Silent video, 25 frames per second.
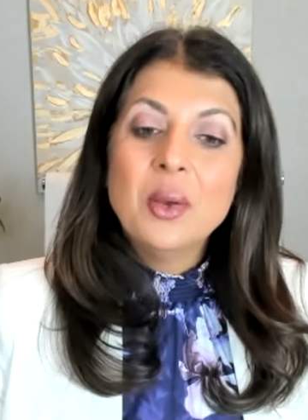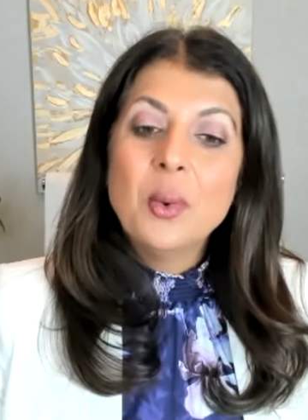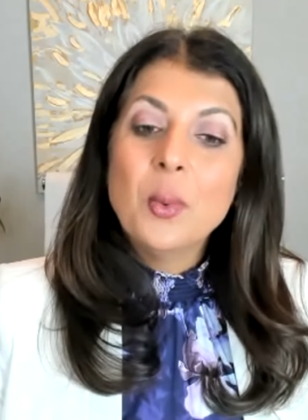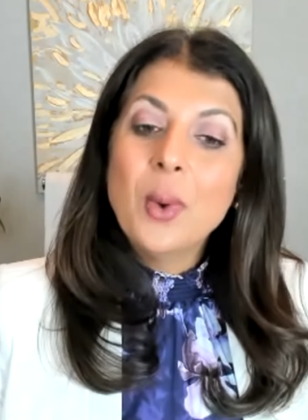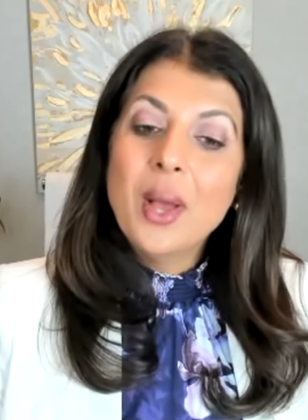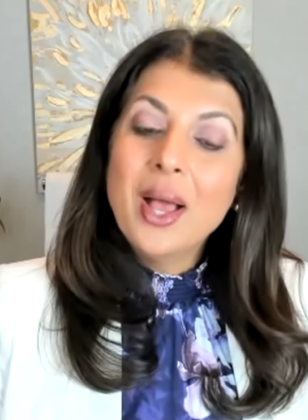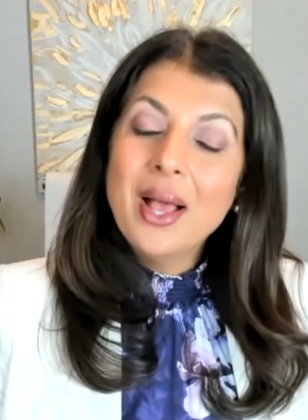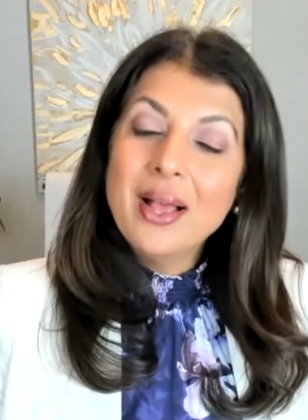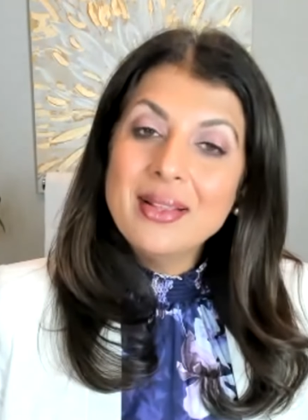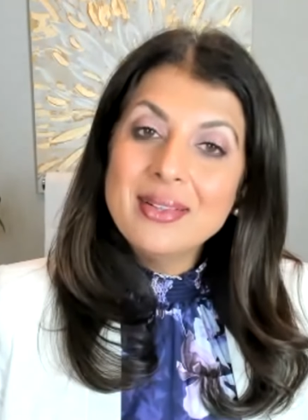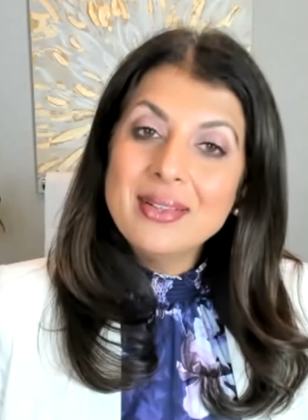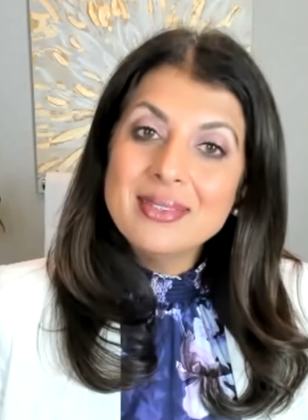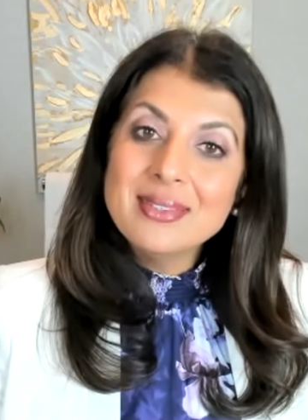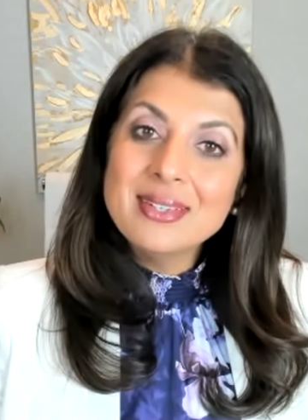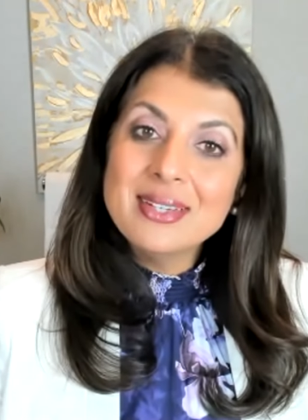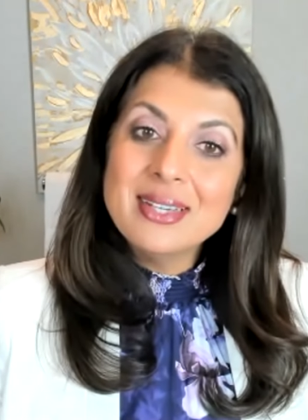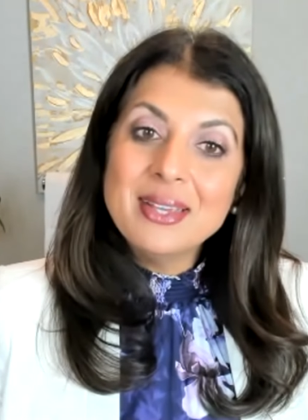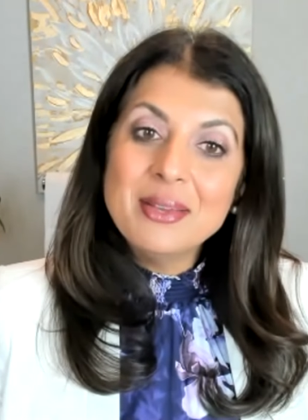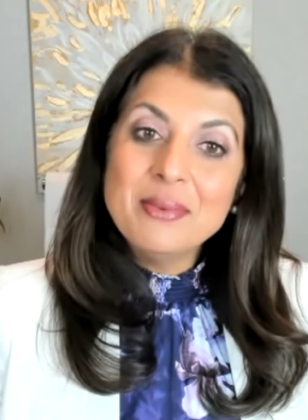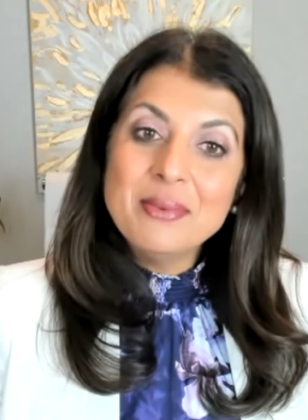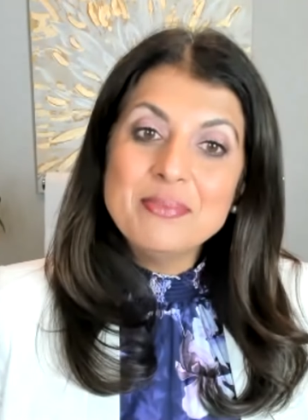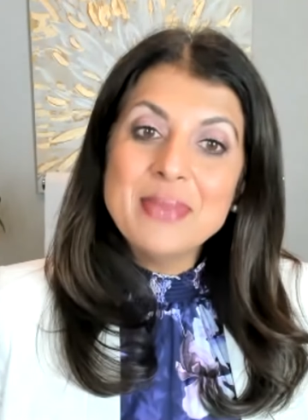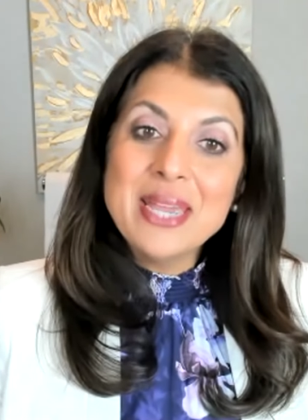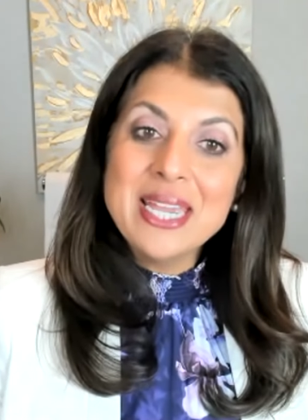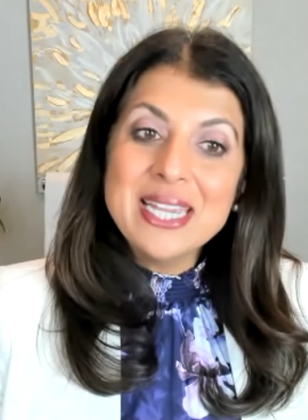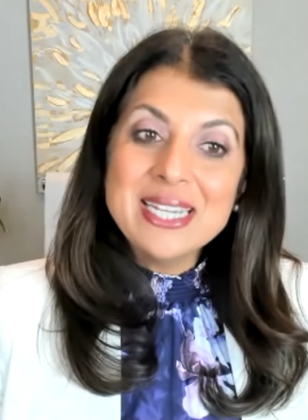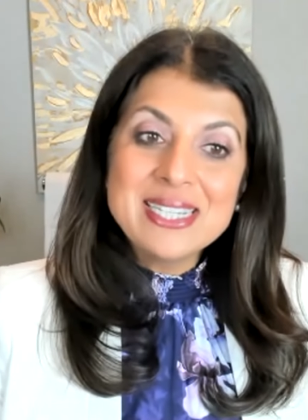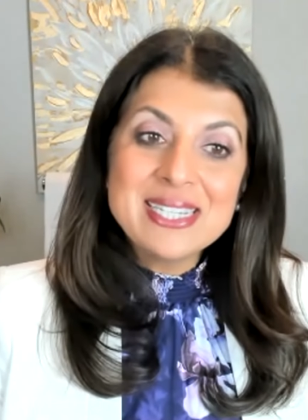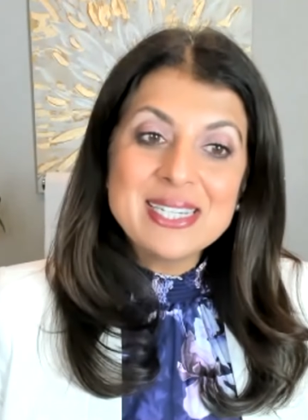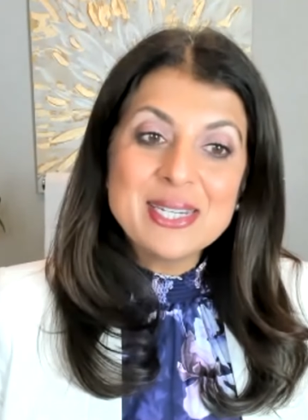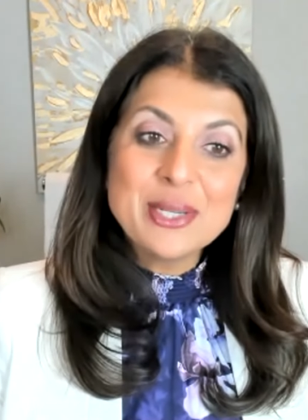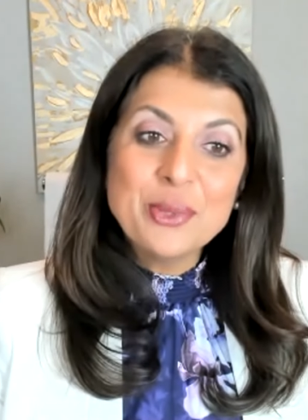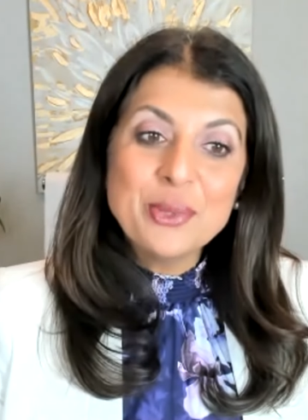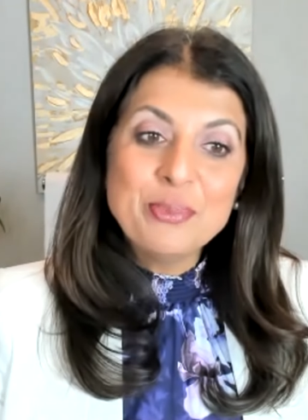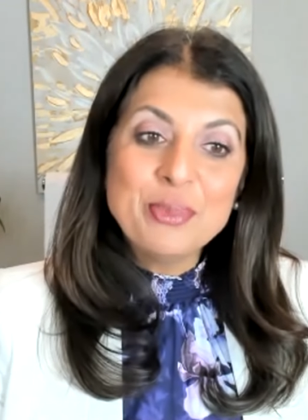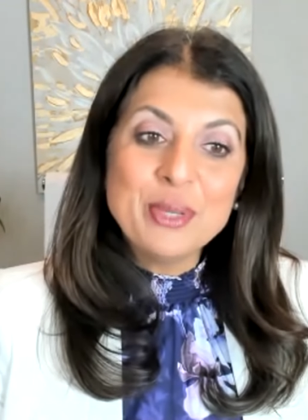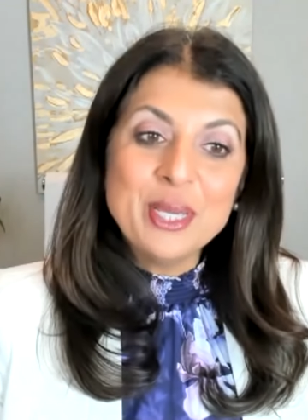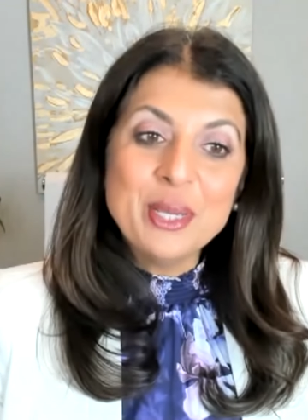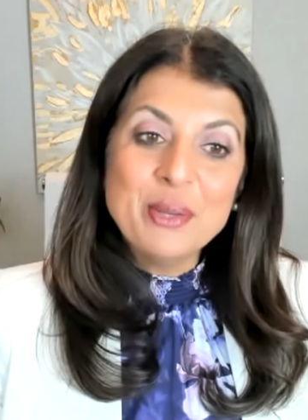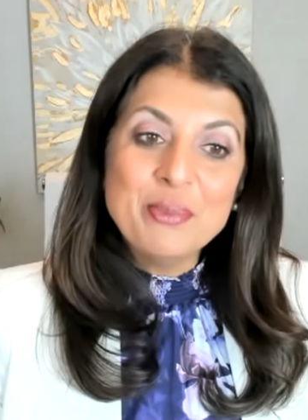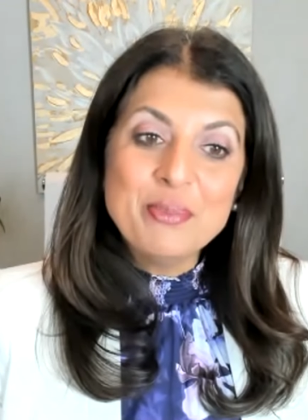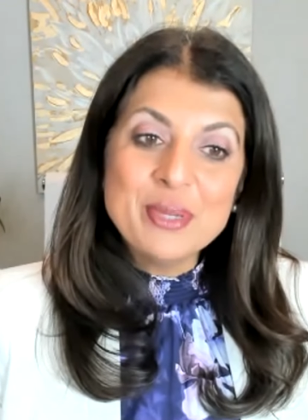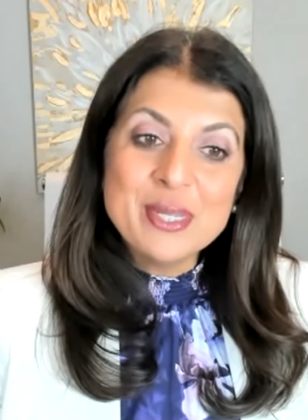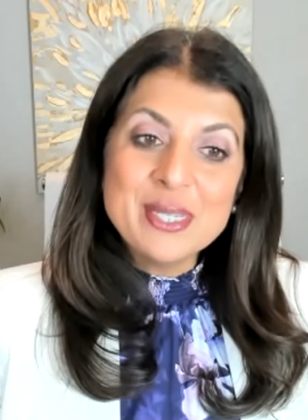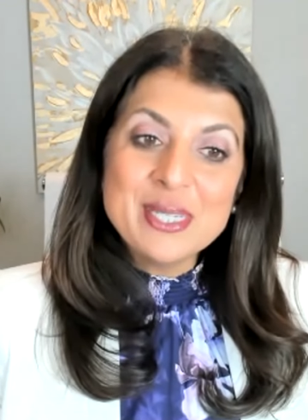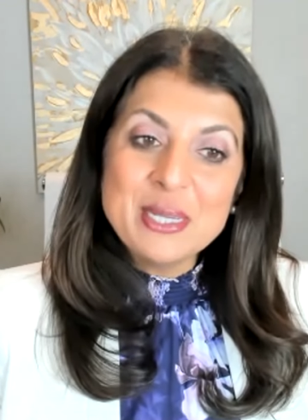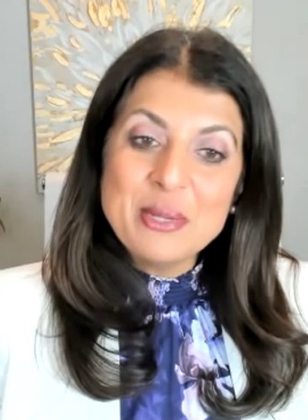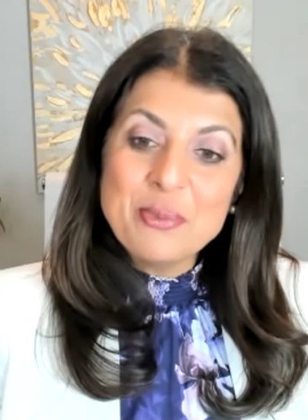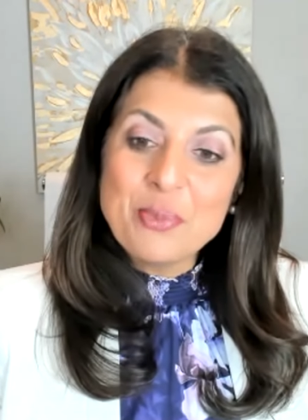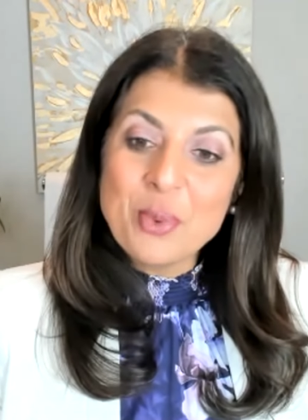Well, it may still be a
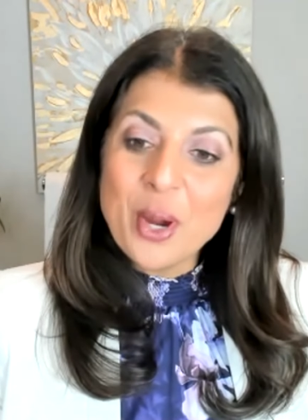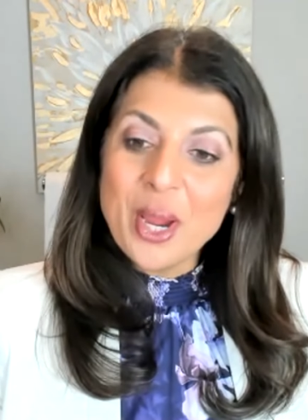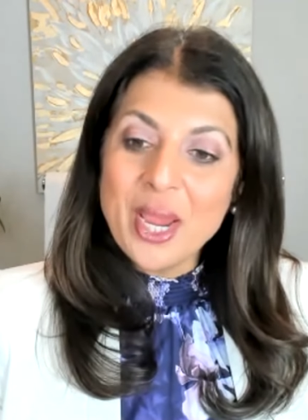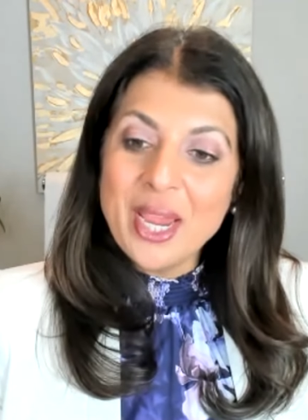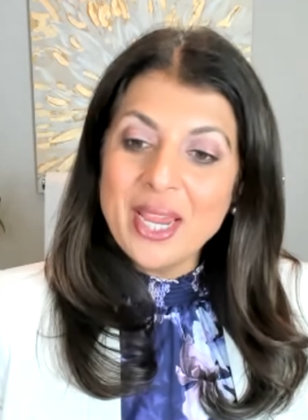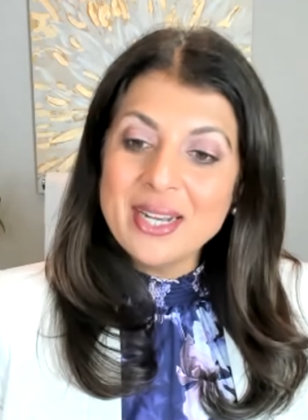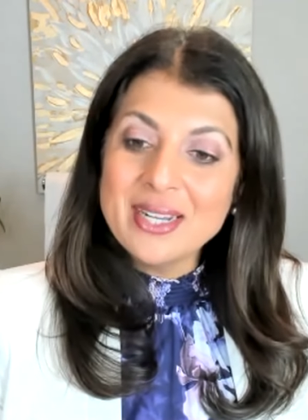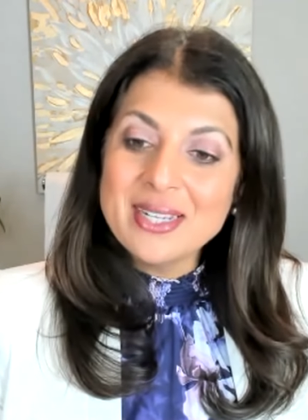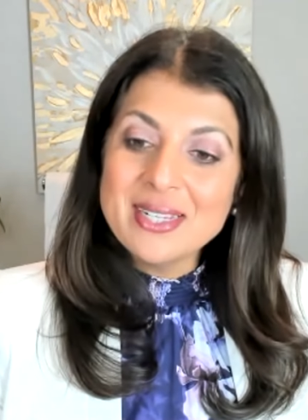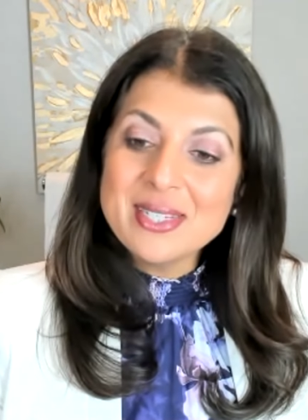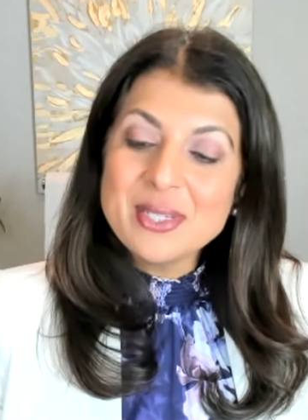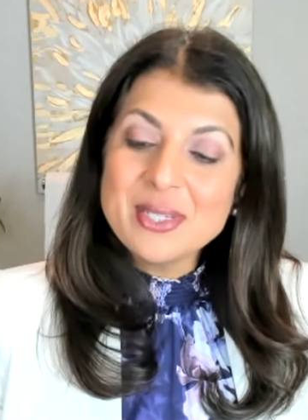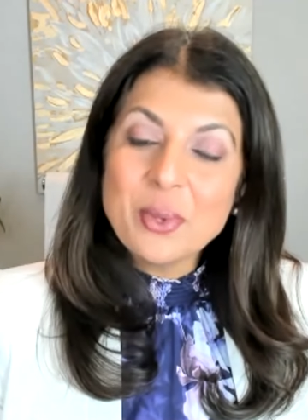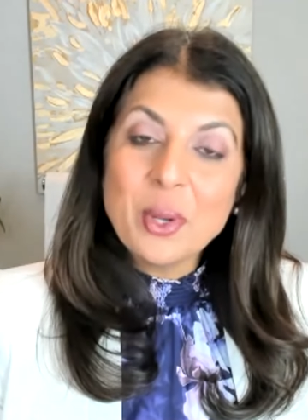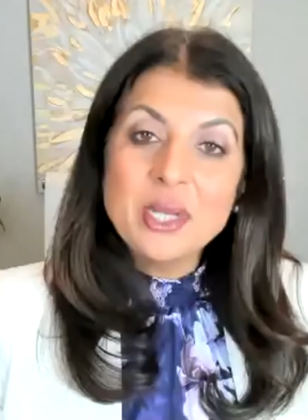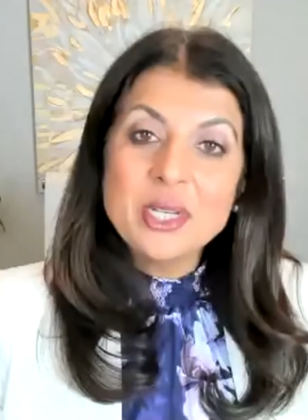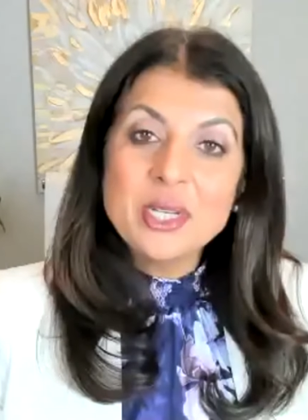busy brain. And so